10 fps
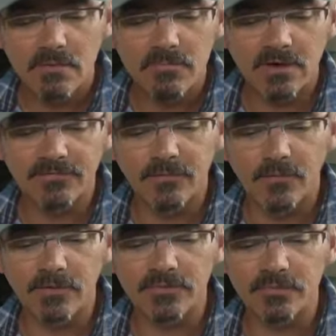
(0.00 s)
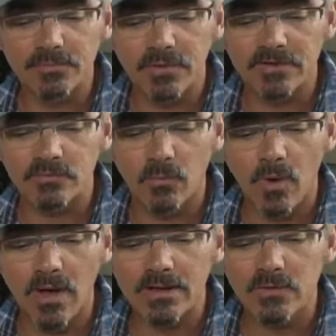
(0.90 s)
Metaphors replace
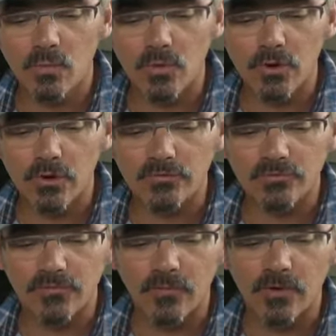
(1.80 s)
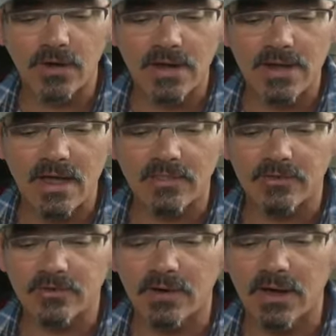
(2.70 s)
one word for
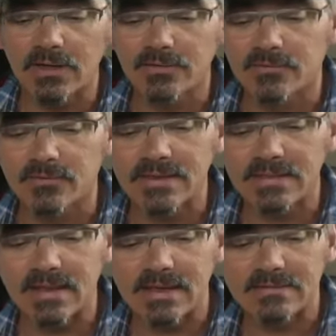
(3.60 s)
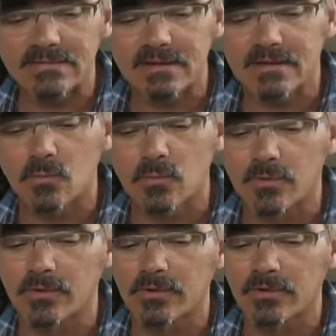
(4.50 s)
another unrelated
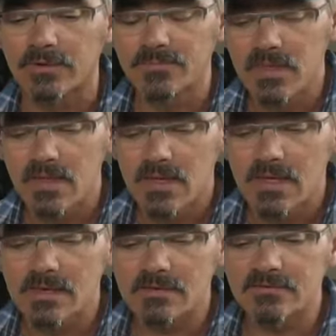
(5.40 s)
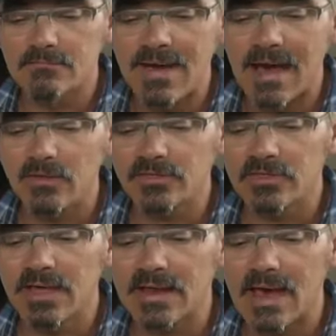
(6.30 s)
word. His mouth
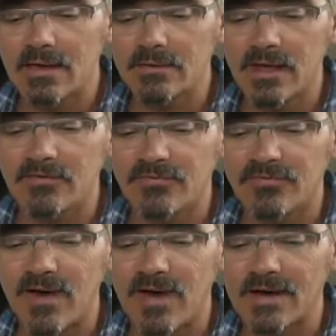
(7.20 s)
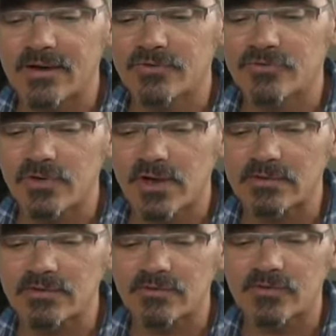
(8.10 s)
let out a fire
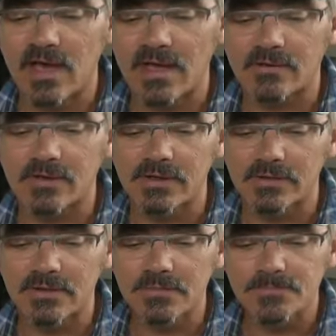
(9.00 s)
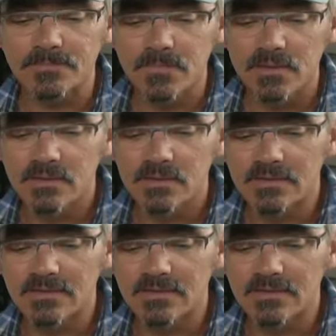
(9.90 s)
truck siren. In